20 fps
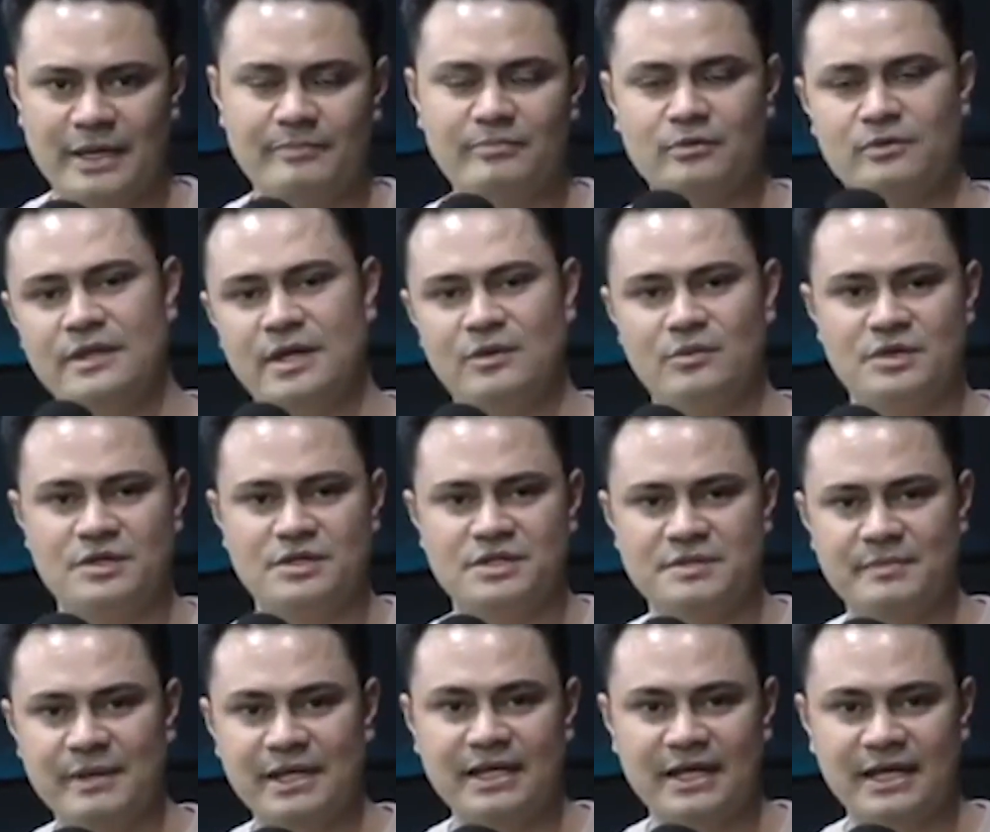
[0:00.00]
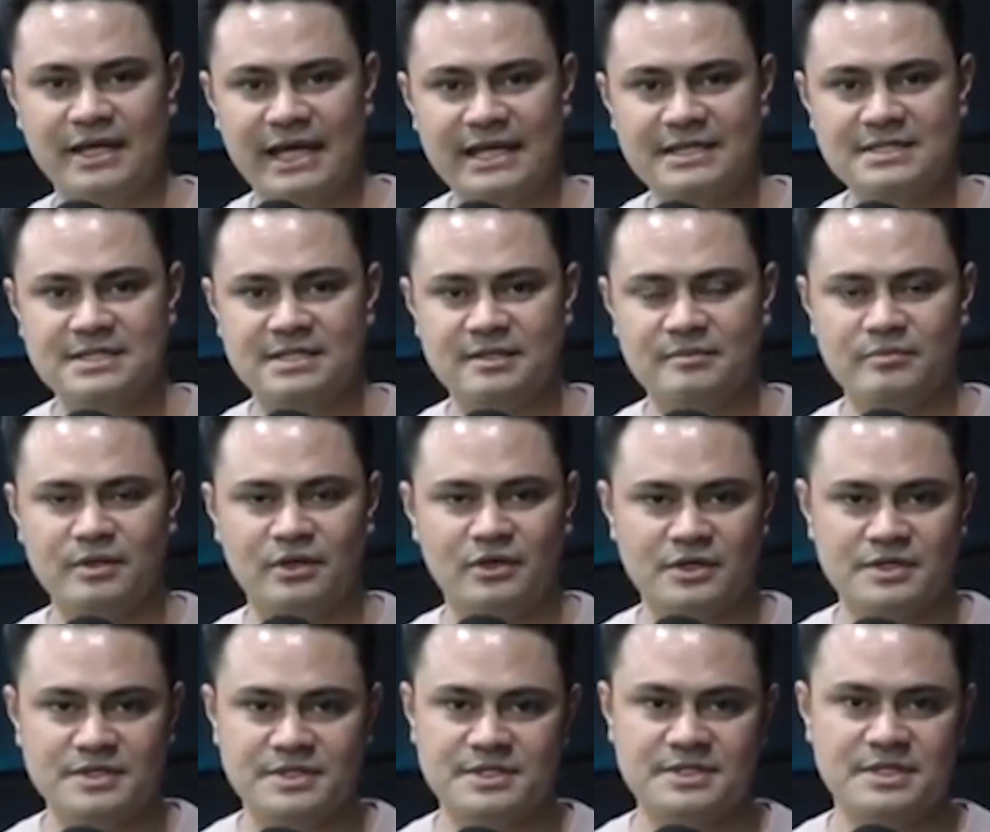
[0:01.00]
people that were speaking against him,
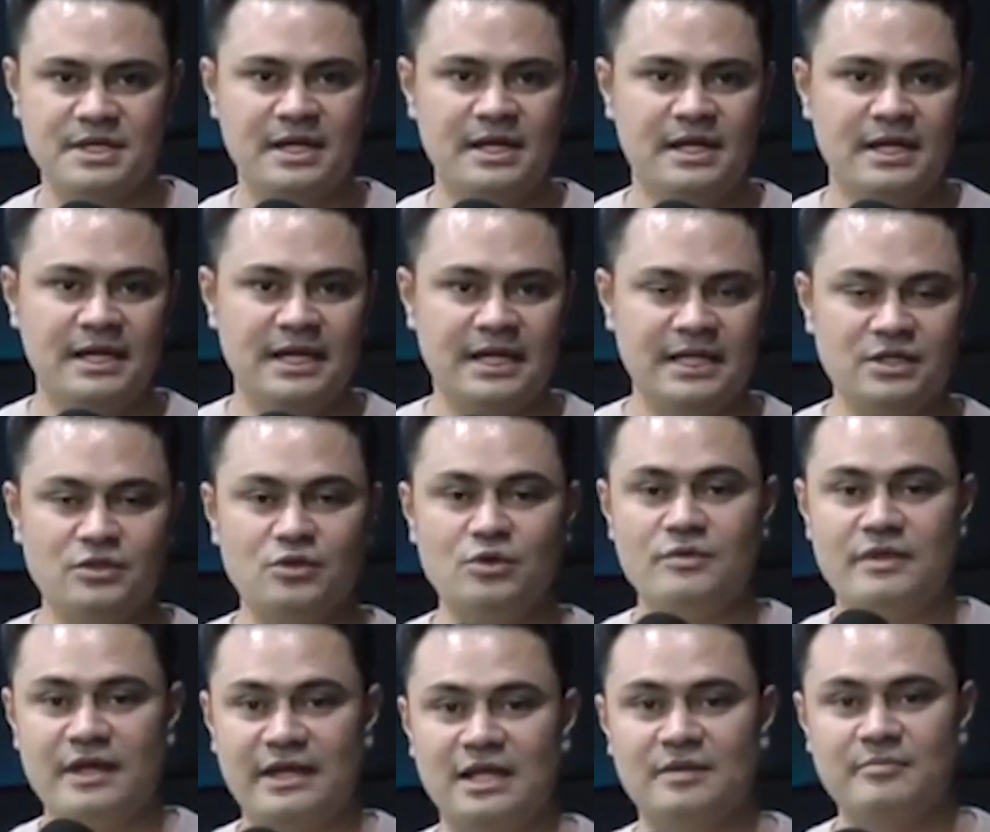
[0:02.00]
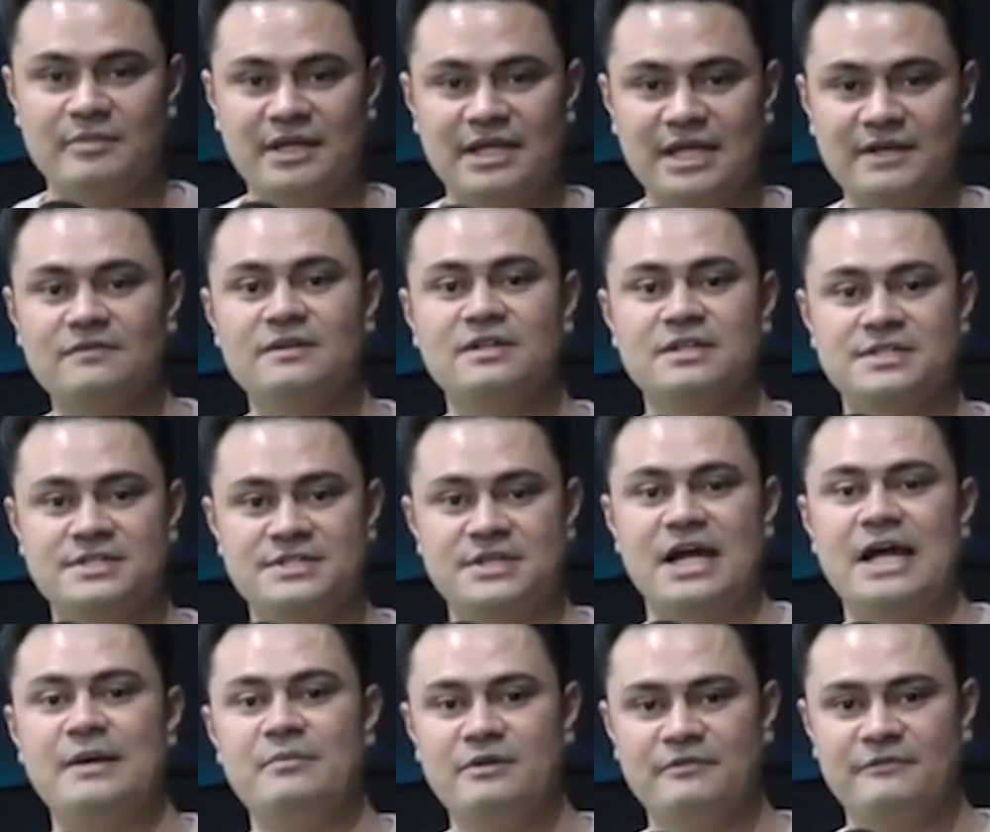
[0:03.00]
because he knew that he had been given
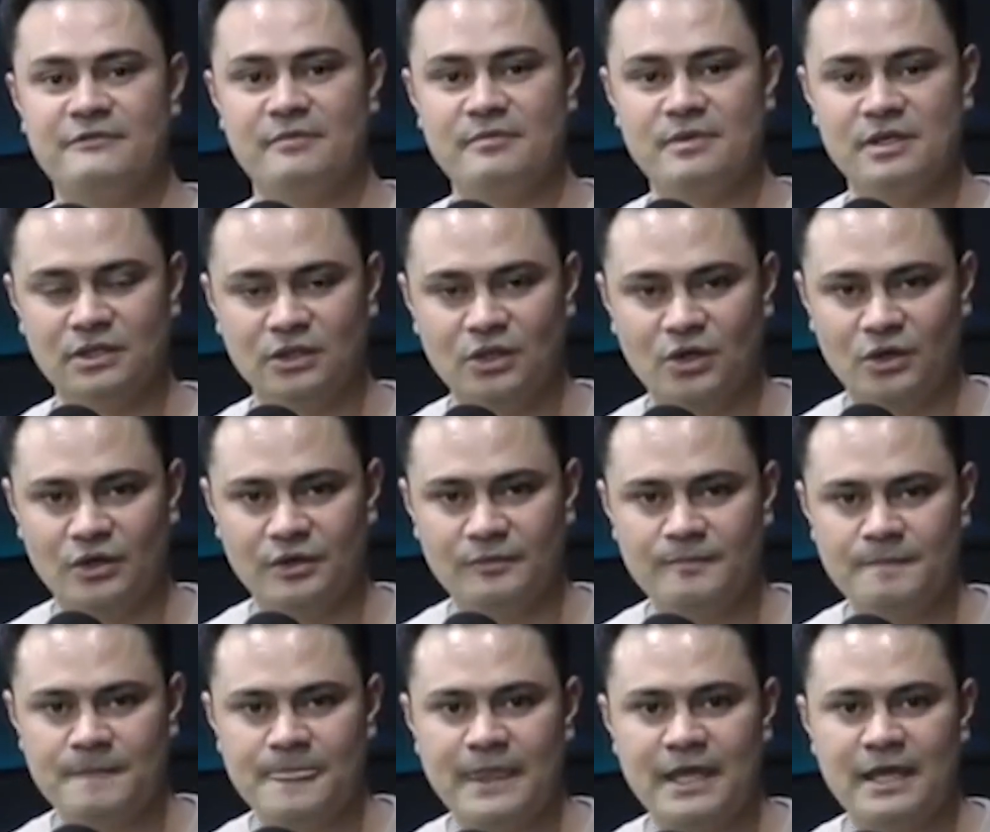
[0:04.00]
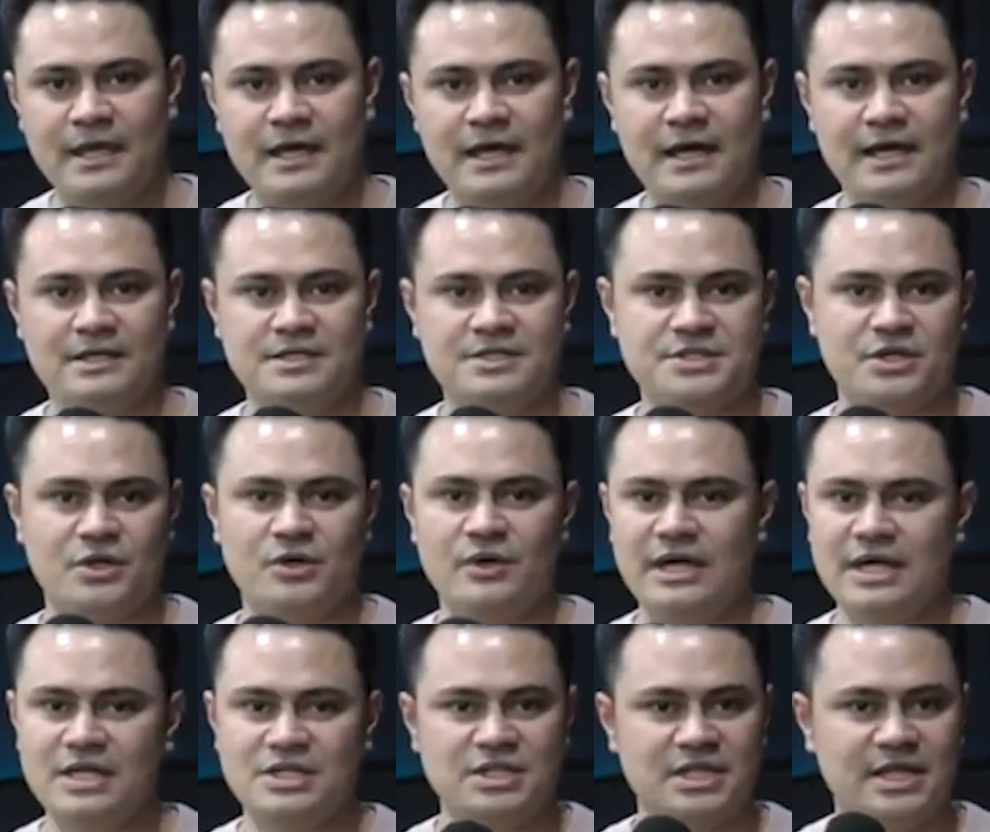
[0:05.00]
assignment from the Lord. And
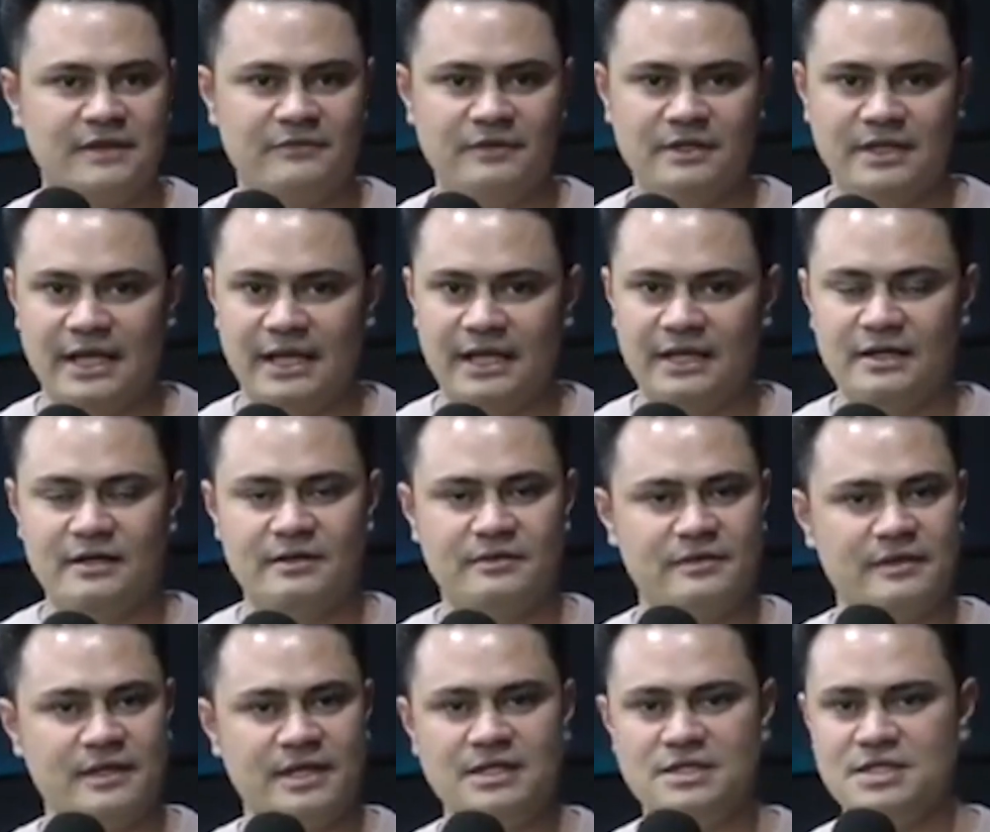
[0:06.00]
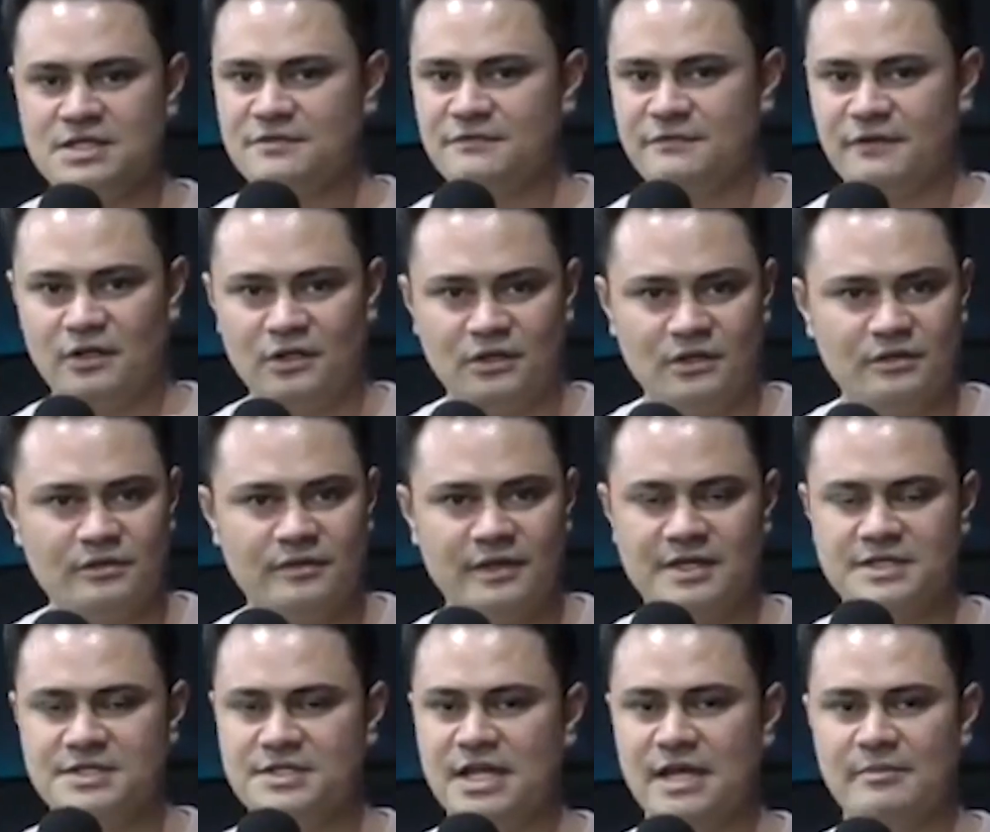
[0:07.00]
so each and every day, he just followed
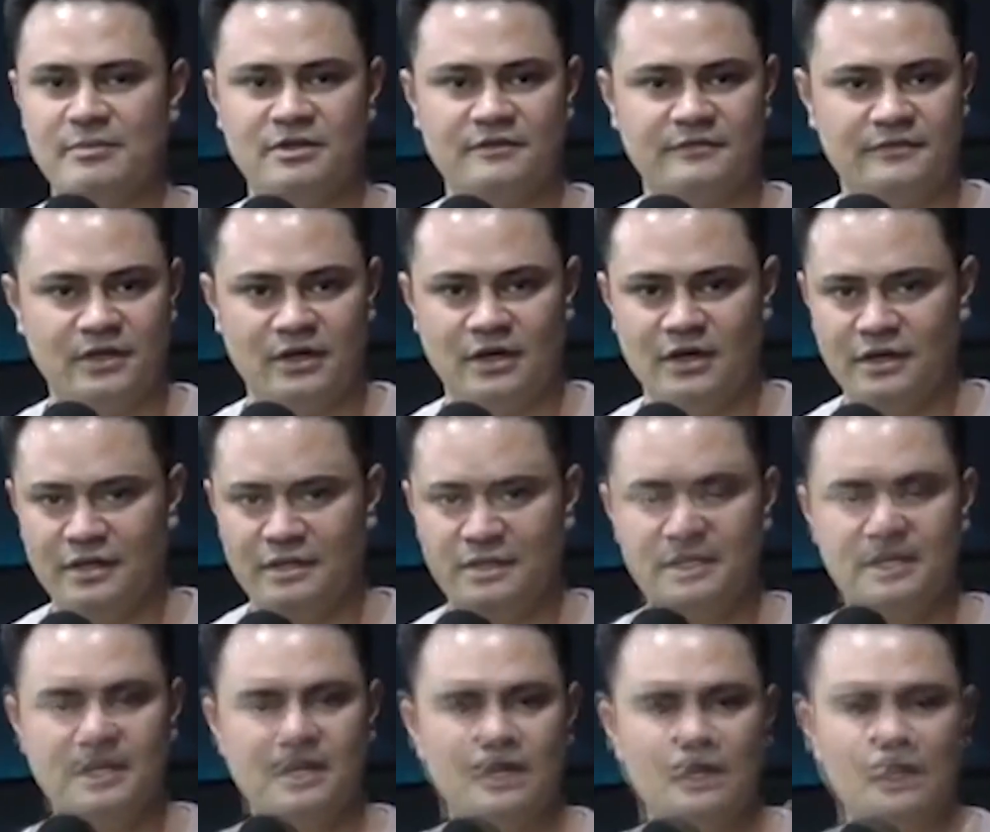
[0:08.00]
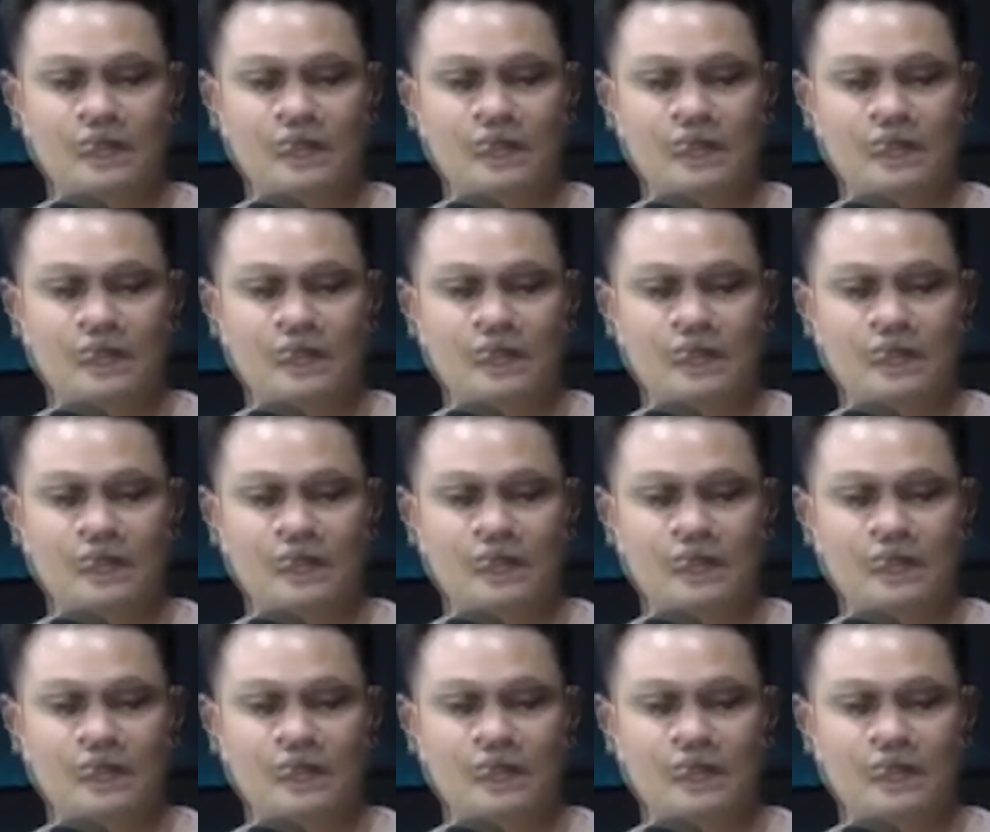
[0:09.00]
the assignment of God,